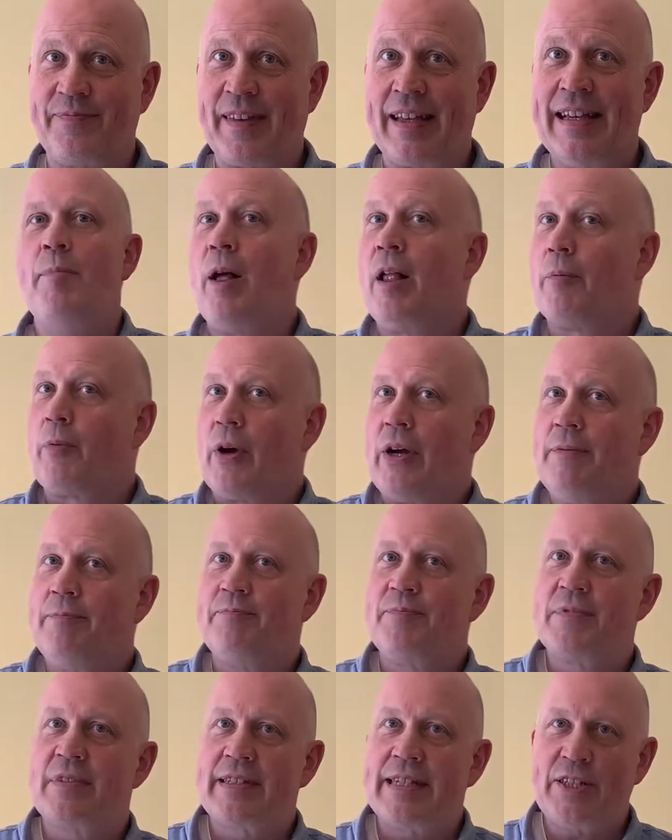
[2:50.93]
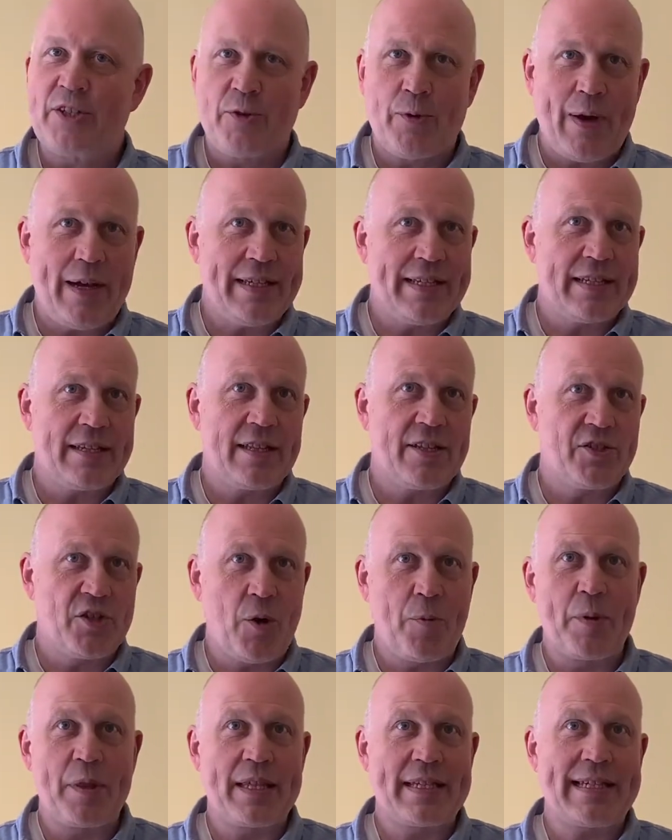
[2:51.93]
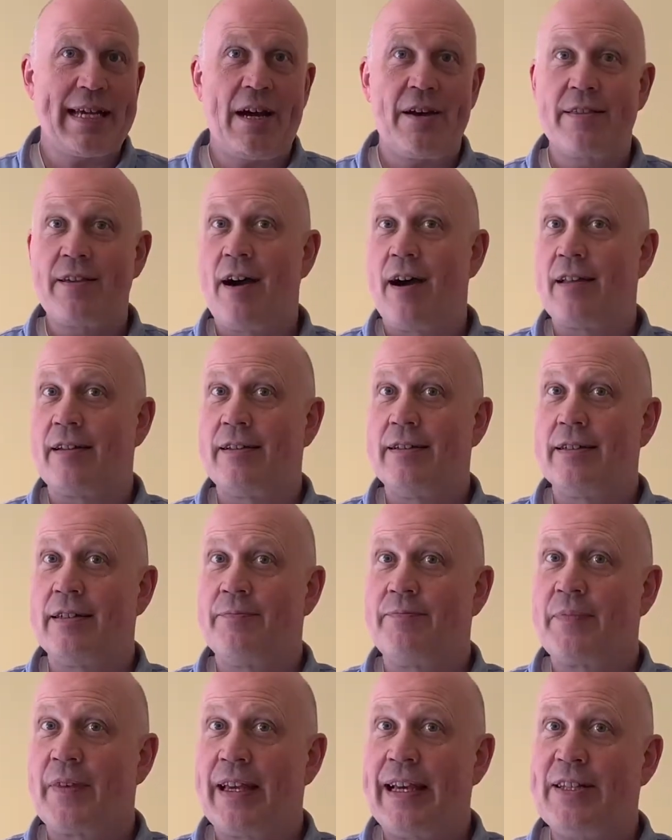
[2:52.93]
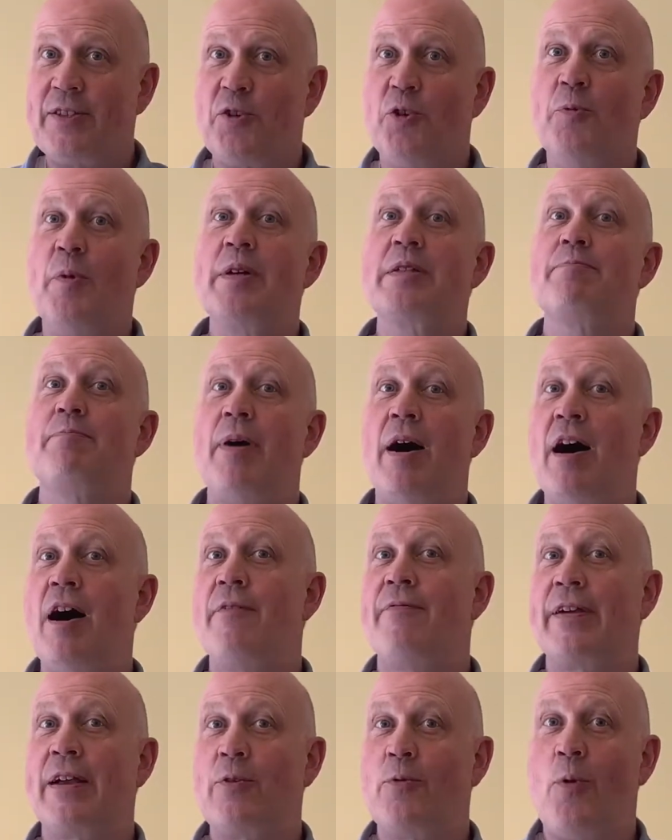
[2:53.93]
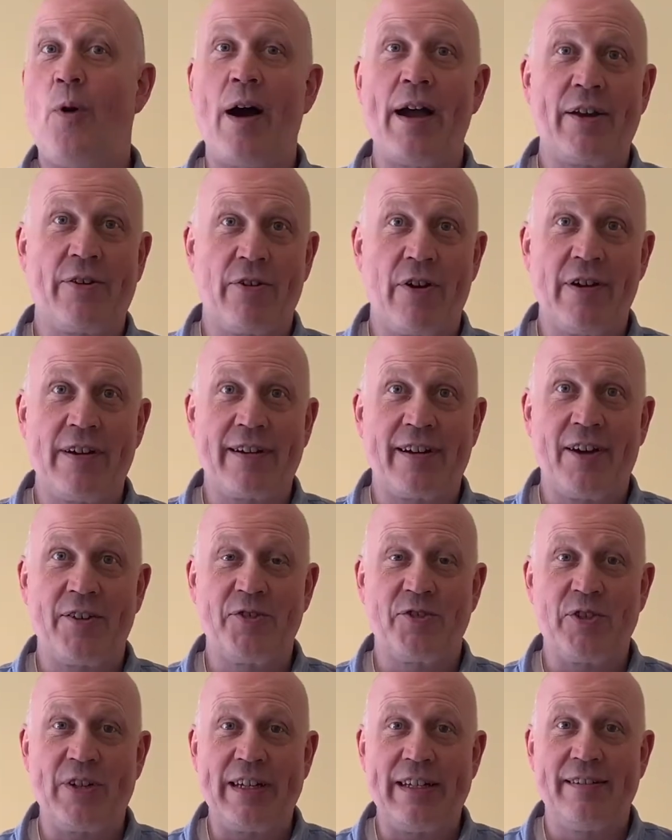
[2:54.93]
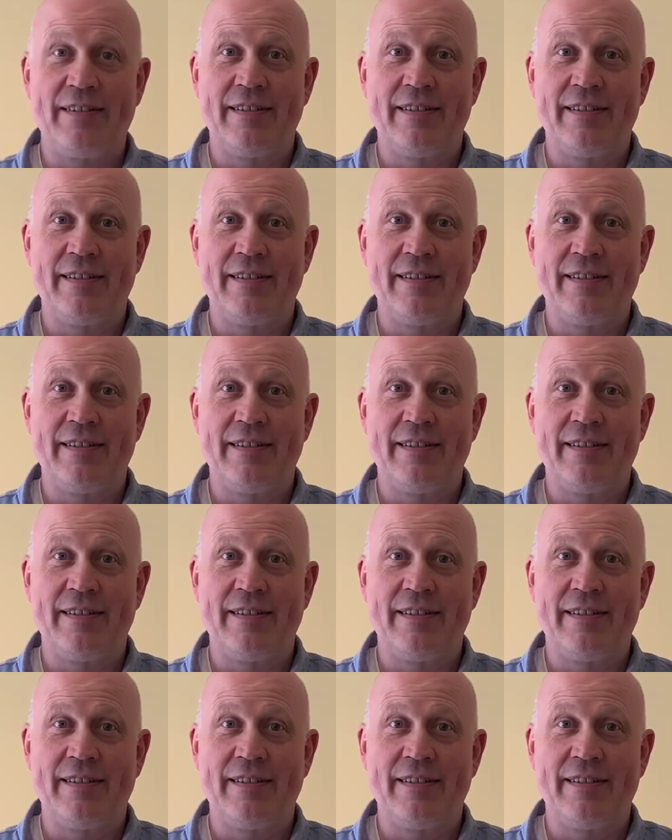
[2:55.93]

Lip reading: Marlborough, situated at the top of the South Island, is almost perfect wine growing country.